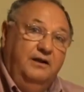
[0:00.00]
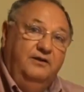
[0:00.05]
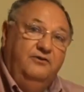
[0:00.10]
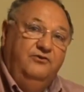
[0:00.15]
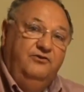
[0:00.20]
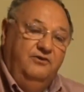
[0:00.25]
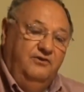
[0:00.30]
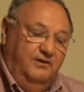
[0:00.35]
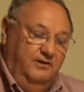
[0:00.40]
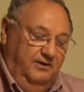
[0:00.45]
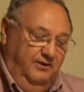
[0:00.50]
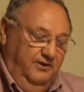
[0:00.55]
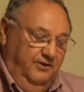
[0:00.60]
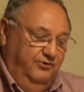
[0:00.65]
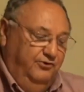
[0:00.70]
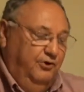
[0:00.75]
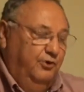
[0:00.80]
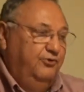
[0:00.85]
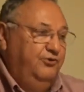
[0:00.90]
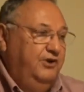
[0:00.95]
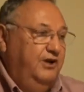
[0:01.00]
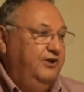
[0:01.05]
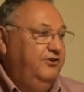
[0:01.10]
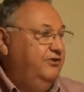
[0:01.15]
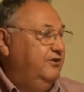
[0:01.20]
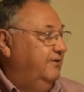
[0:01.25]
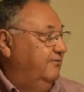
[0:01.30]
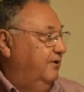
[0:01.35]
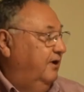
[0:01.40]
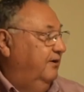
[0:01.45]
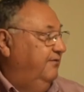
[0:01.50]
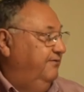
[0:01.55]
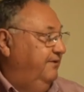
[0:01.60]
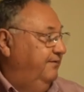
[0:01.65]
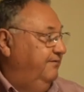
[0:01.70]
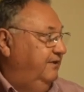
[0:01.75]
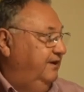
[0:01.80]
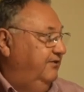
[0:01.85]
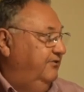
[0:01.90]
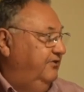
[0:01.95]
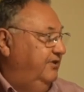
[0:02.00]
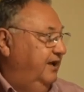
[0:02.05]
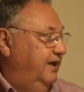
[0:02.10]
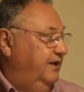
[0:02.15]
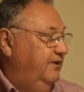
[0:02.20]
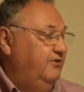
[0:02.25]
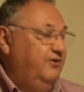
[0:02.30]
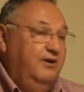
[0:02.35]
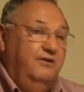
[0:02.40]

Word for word: It's the association of all 50 states,